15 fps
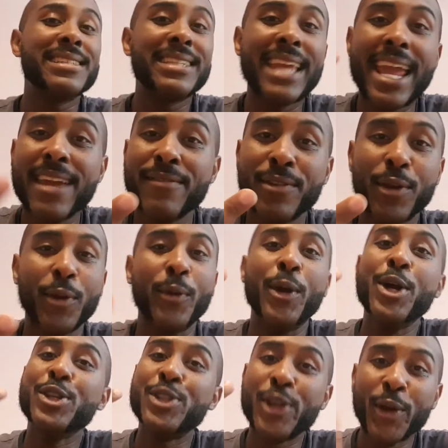I just gave
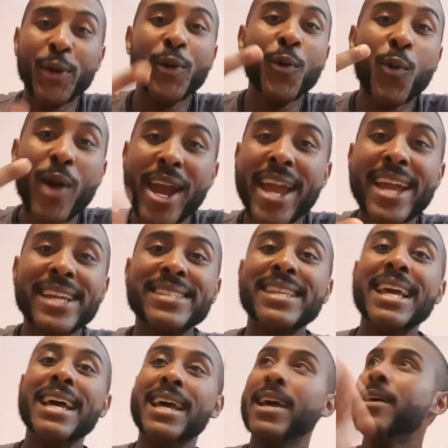you 2
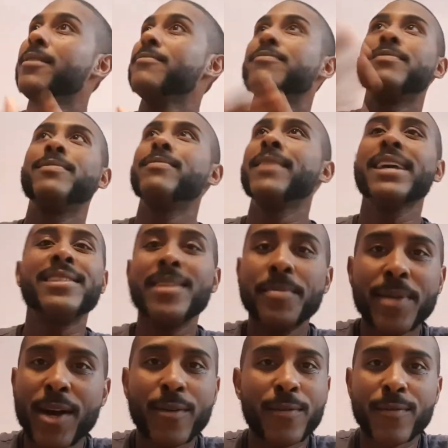ways.
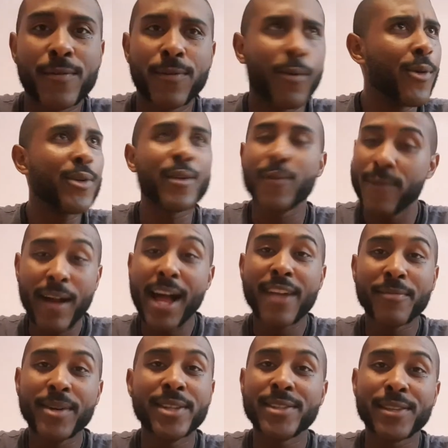That's about 4
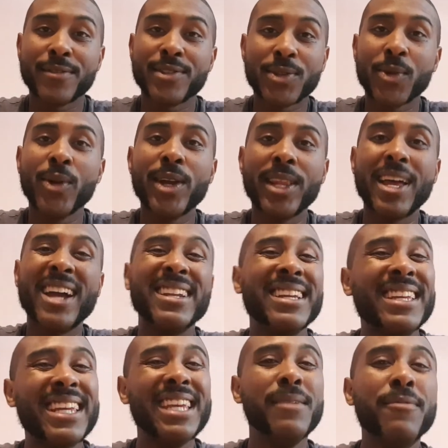to 5 months of
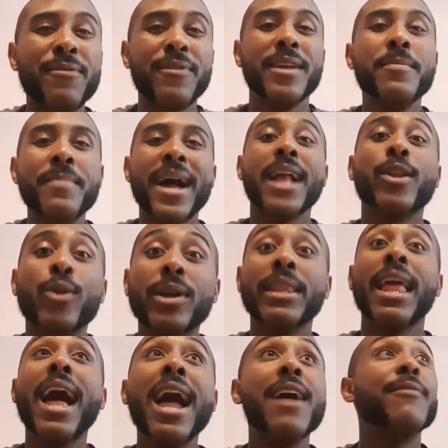storyline to keep Finn
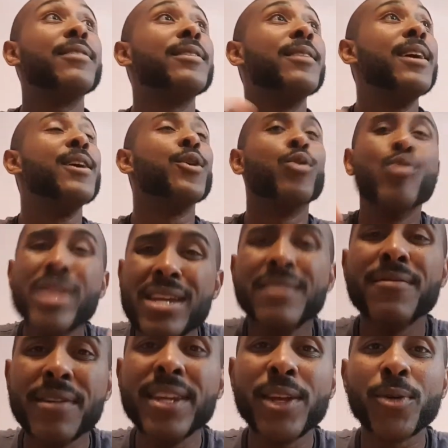Balor alive and
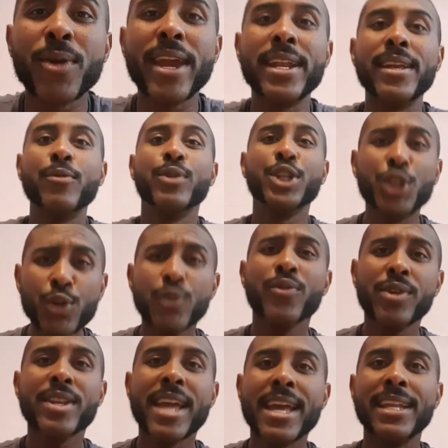reinvigorated,
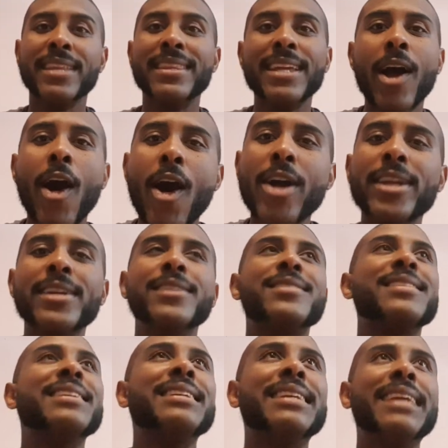rejuvenated, the
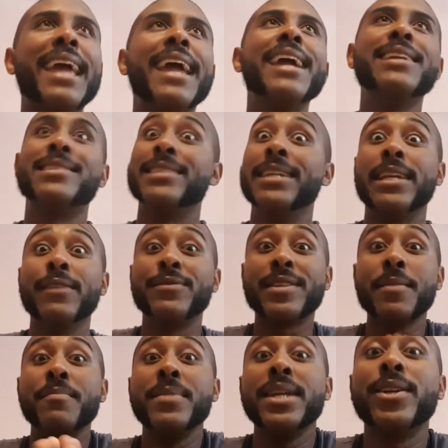audience engaged.
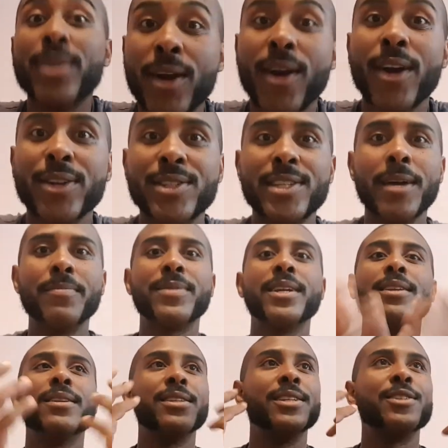It gives the mid-card
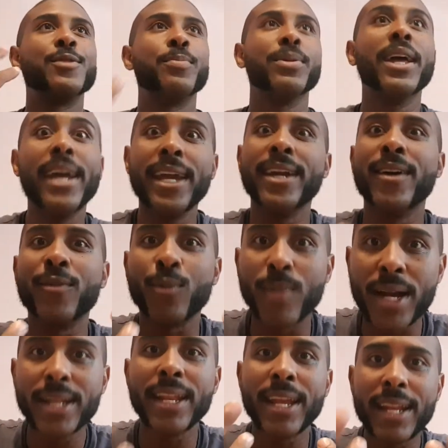something to
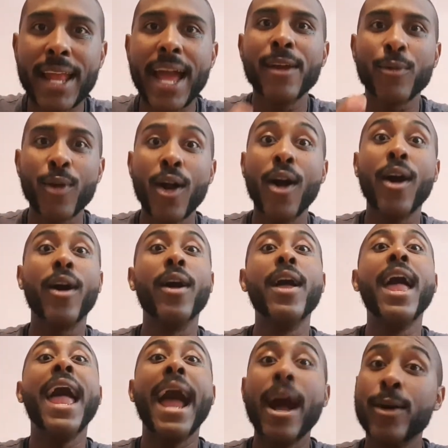display on Monday Night
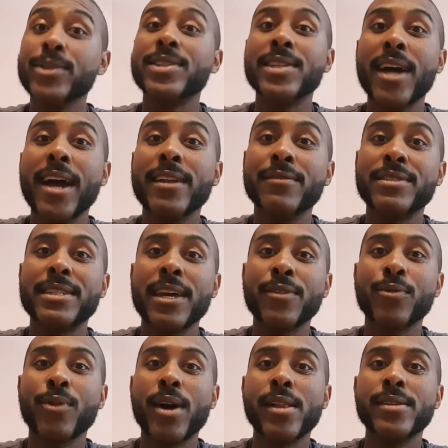Raw
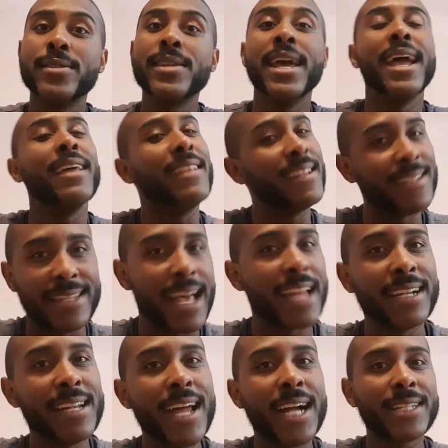outside of Seth Rollins, and
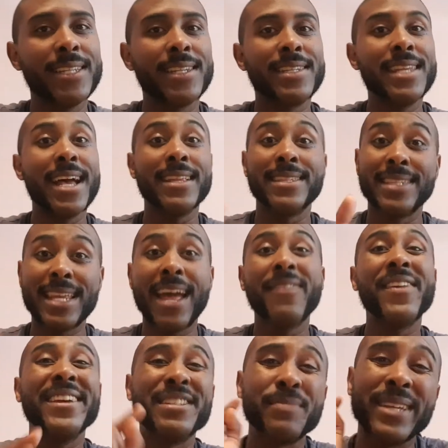that's not a knock to
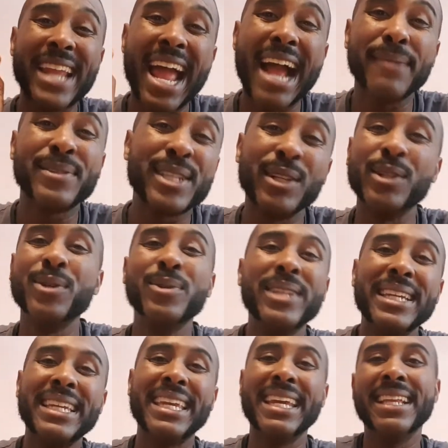Seth. Seth has been
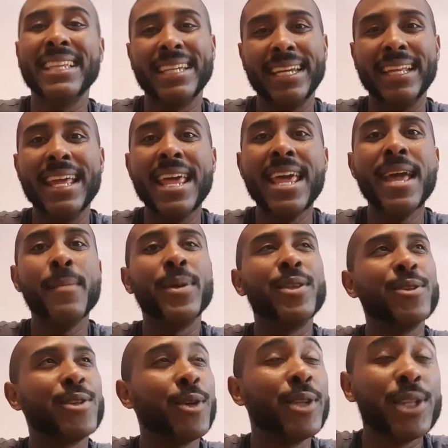absolutely killing it.
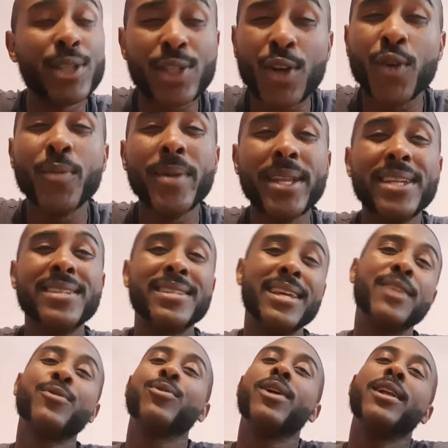but there's only so
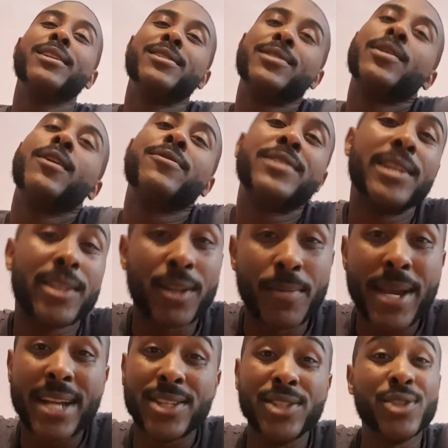many Seth Rollins
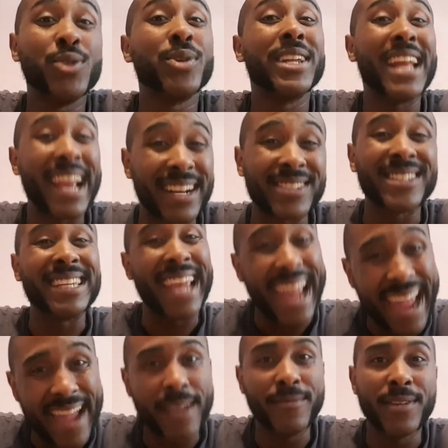Dolph Ziggler matches you can
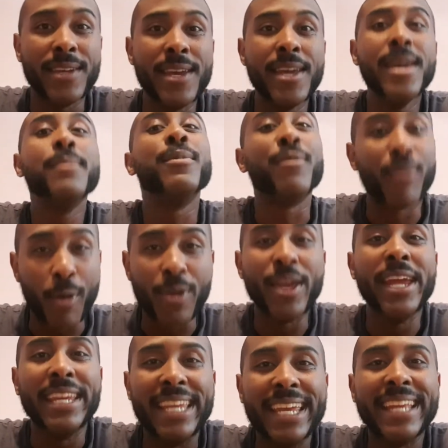actually have
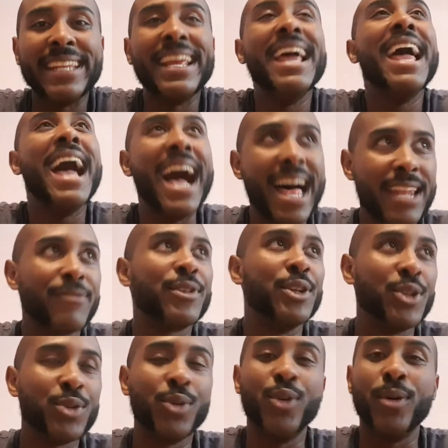before they get
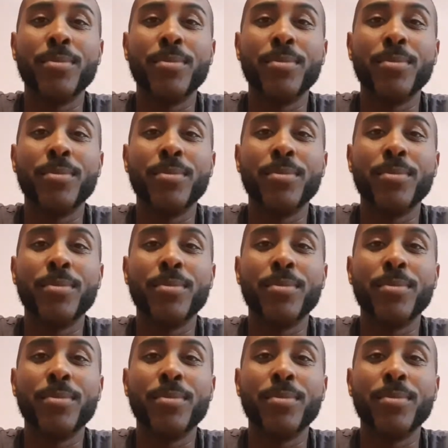out of